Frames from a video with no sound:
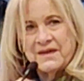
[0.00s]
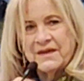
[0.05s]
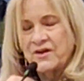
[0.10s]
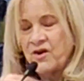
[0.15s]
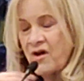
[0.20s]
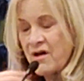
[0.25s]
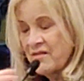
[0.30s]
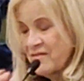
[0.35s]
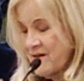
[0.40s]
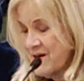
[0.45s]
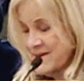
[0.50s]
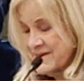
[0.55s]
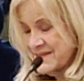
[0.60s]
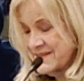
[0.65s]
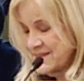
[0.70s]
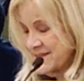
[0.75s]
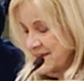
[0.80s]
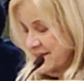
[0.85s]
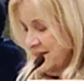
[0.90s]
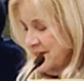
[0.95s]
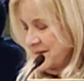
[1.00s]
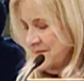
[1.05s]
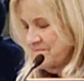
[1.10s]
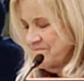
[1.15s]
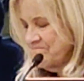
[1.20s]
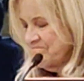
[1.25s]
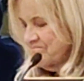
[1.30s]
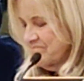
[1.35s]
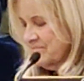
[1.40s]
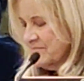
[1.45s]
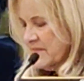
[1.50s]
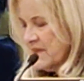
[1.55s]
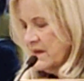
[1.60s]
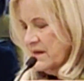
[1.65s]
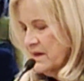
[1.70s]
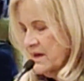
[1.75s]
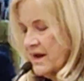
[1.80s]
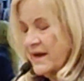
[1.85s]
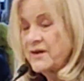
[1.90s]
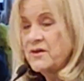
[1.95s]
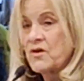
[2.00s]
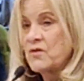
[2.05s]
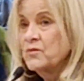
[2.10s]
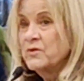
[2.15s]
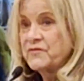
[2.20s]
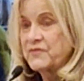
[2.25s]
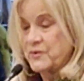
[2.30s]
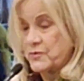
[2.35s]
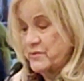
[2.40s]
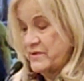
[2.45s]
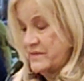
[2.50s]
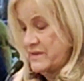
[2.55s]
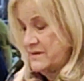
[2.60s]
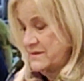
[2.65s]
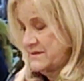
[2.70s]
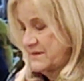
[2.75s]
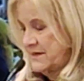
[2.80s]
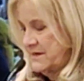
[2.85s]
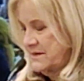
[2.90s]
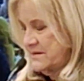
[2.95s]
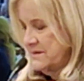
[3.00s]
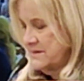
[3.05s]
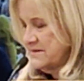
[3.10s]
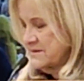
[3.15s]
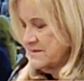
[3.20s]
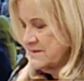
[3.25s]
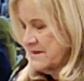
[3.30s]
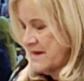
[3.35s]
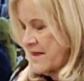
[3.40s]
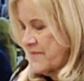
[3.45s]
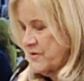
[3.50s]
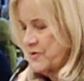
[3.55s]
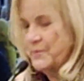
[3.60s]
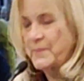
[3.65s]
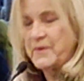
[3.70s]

In all honesty, I know a few of these kids and